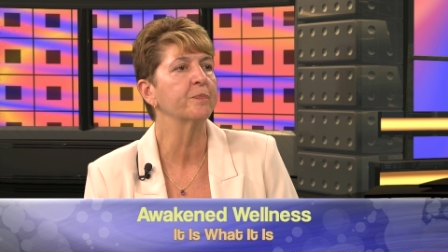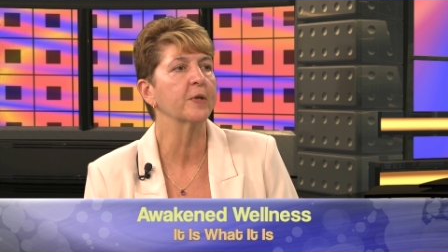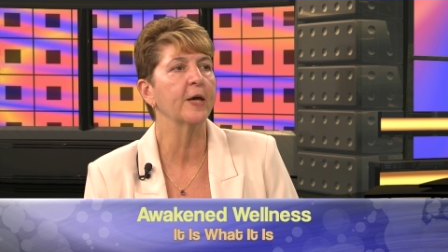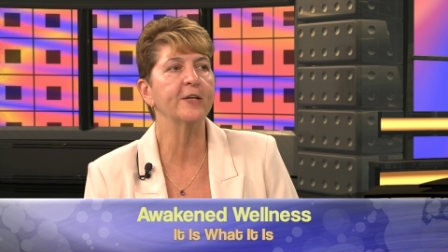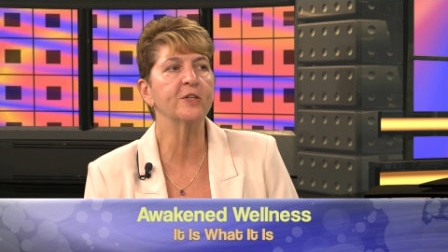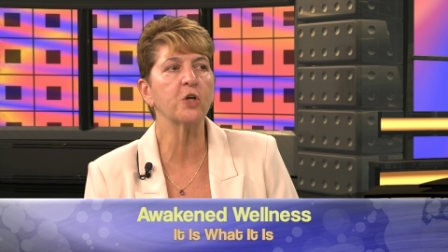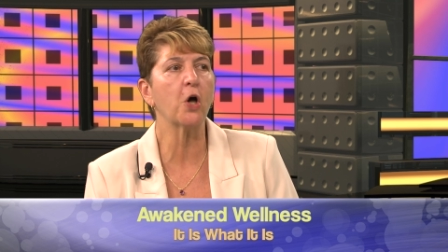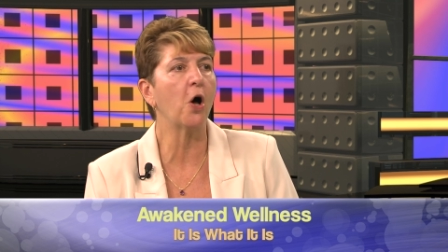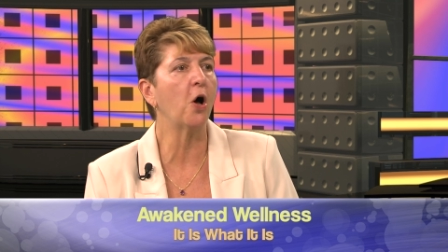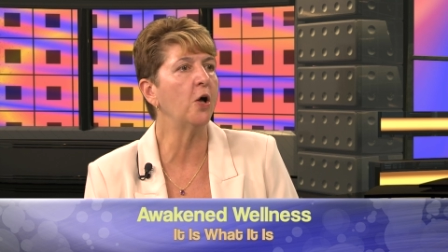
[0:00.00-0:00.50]

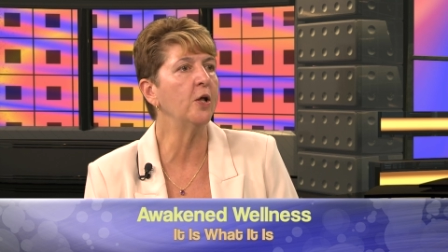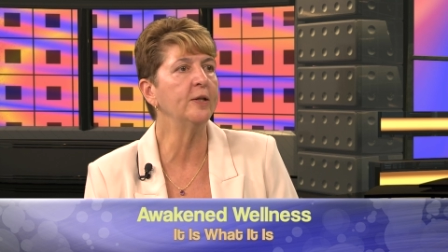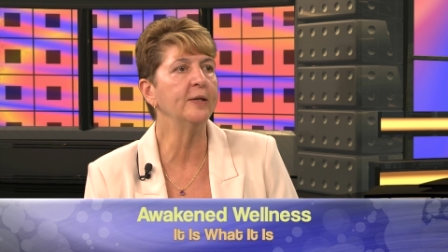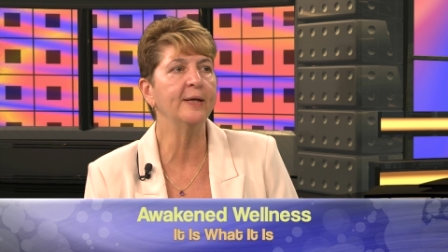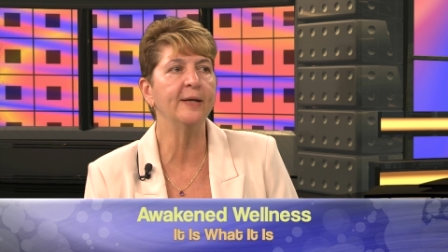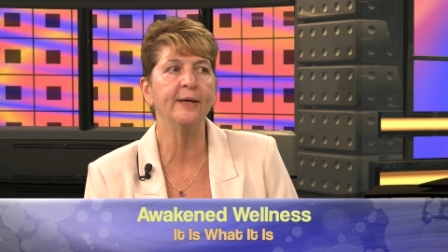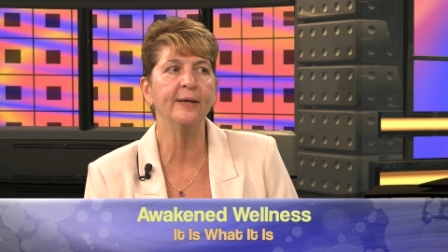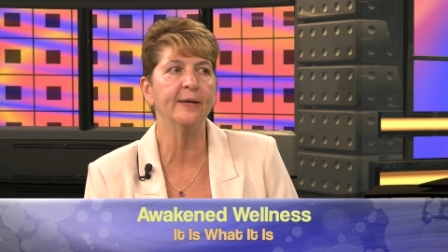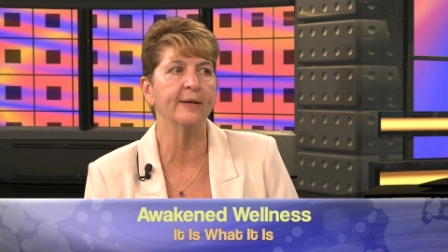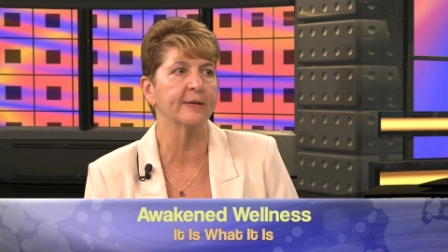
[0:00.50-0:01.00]
That's all
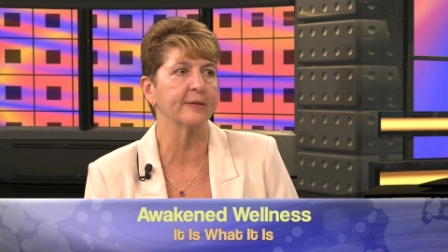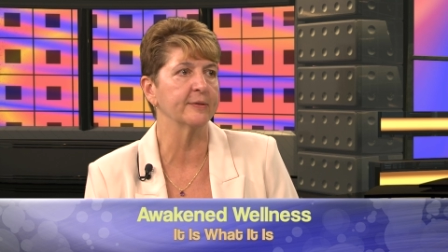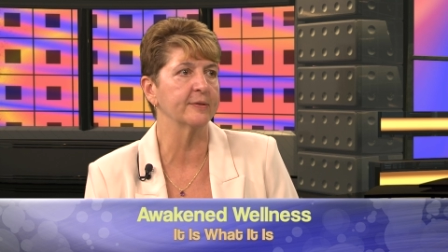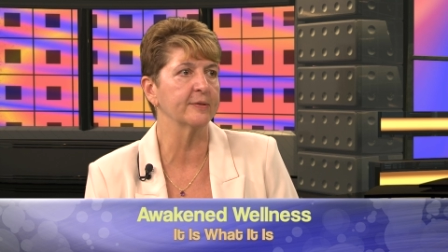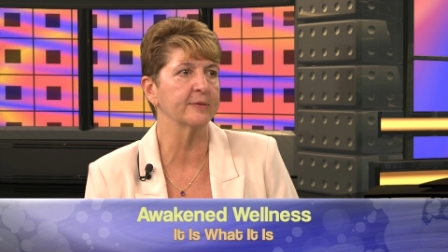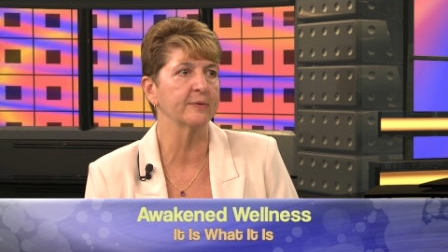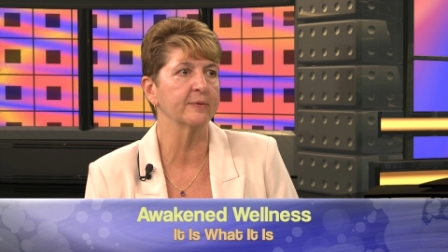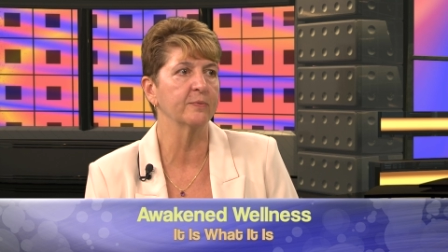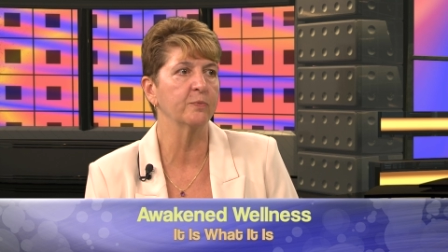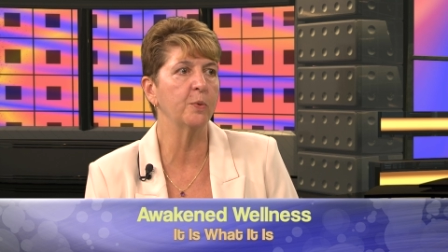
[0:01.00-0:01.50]
it
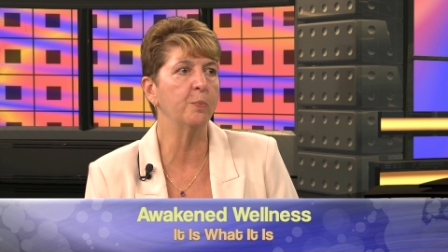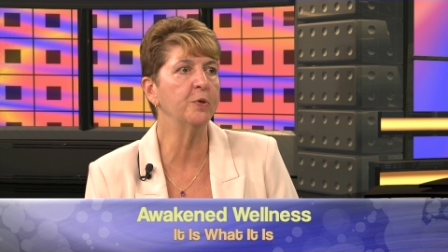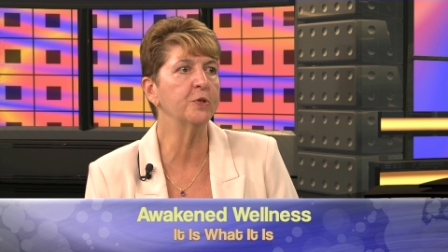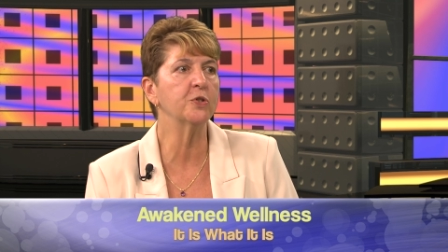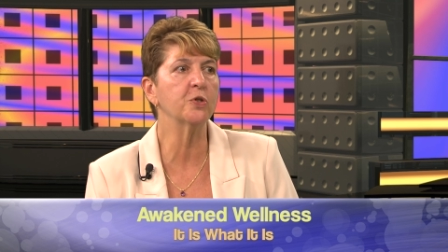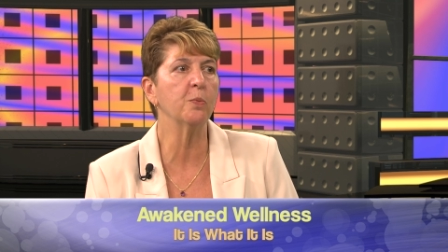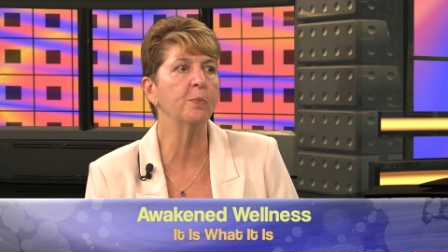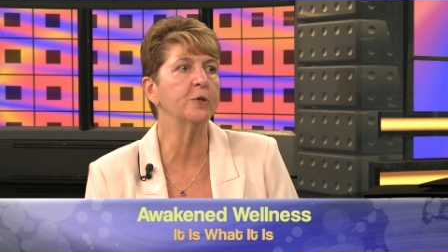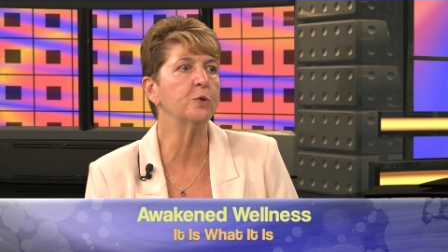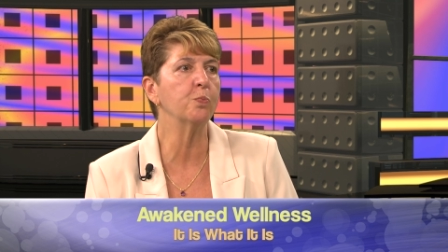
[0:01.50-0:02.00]
is. We
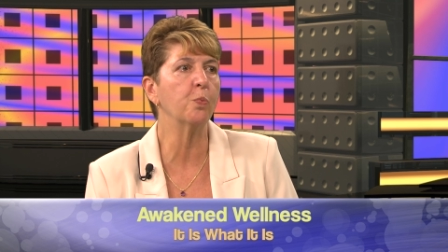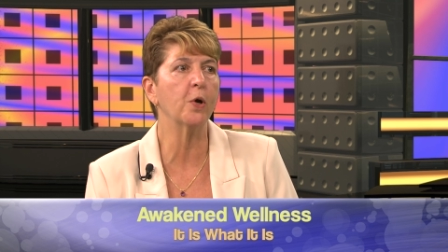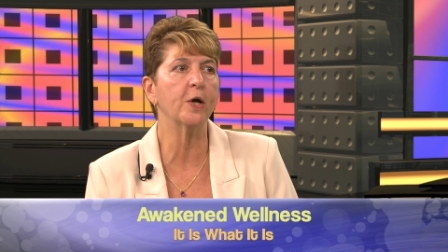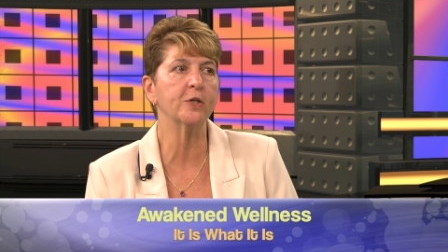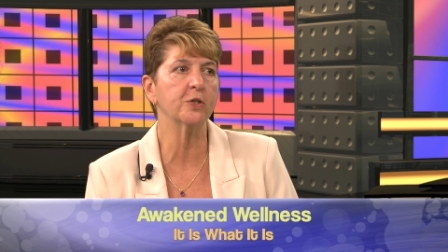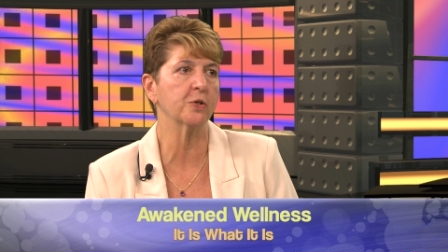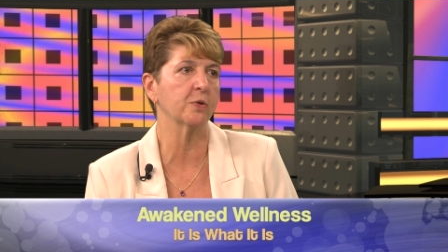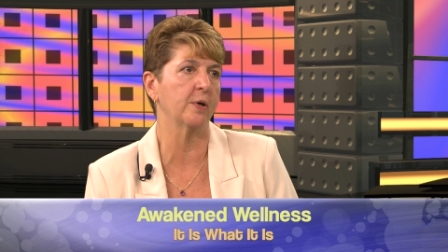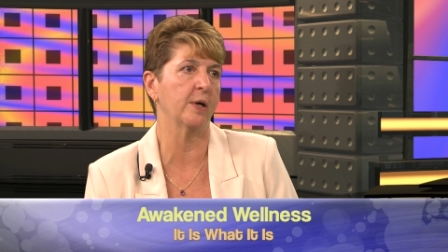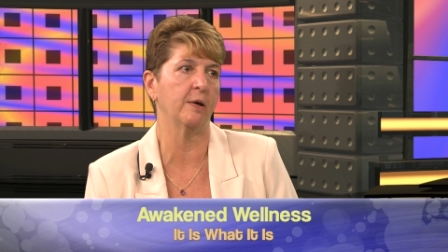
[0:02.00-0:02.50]
put so much
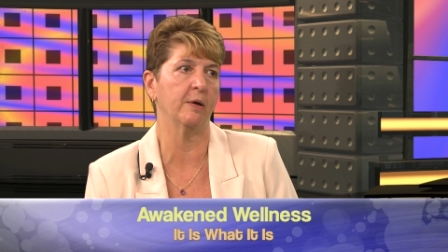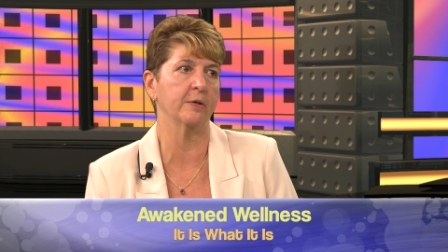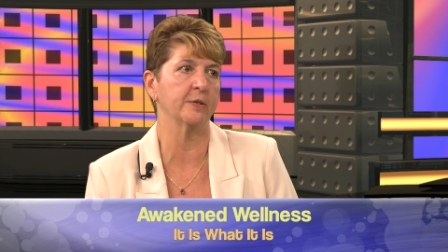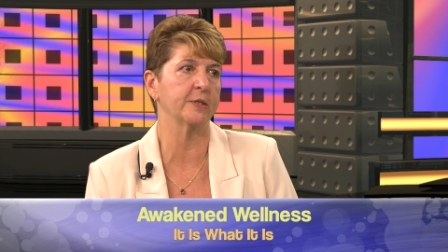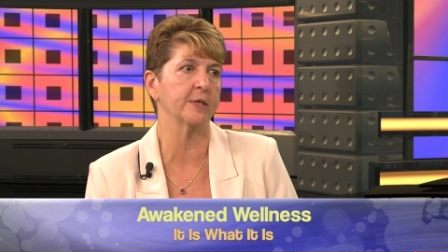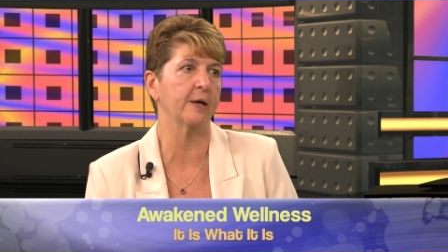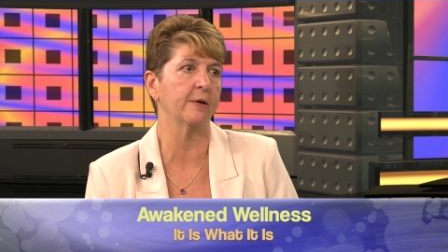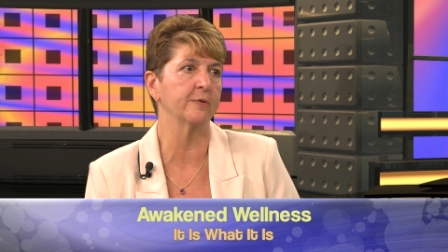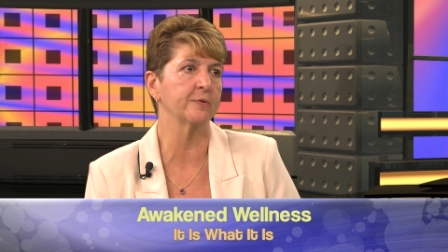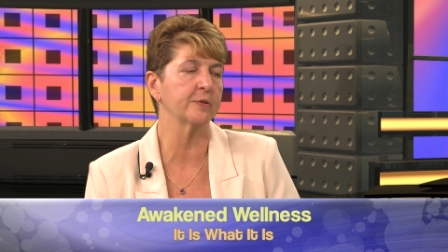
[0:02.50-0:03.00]
pressure on
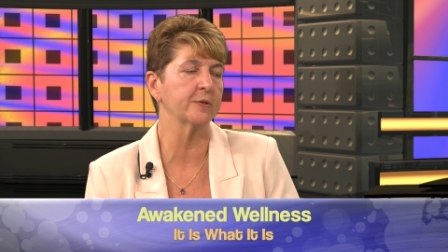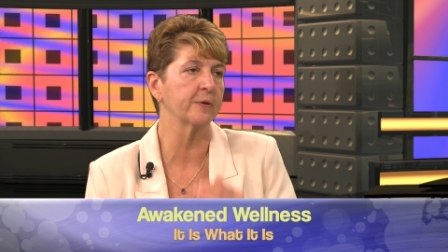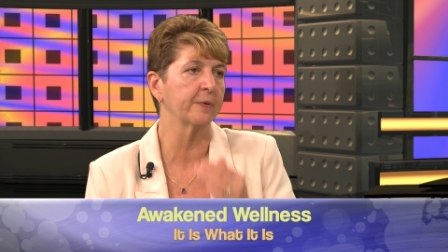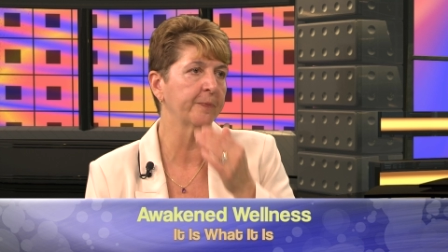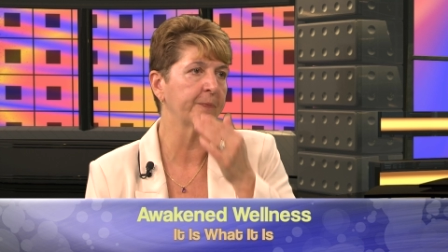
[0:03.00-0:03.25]
ourselves.